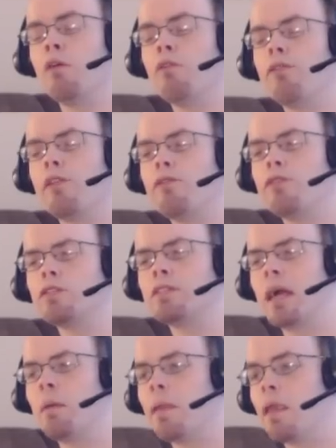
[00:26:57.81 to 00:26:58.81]
For the first
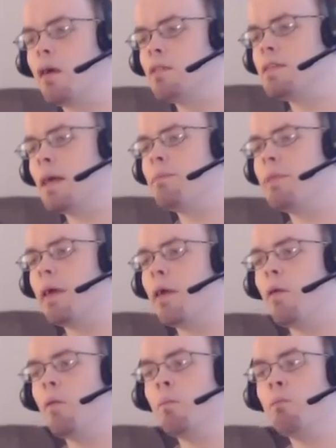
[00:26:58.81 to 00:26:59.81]
time in a long time,
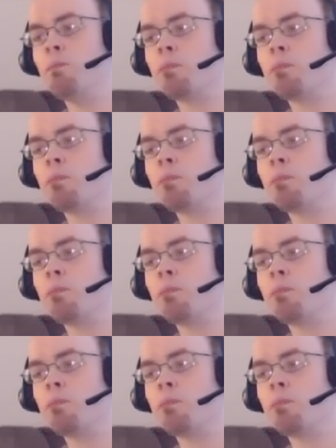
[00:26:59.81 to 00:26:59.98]
though,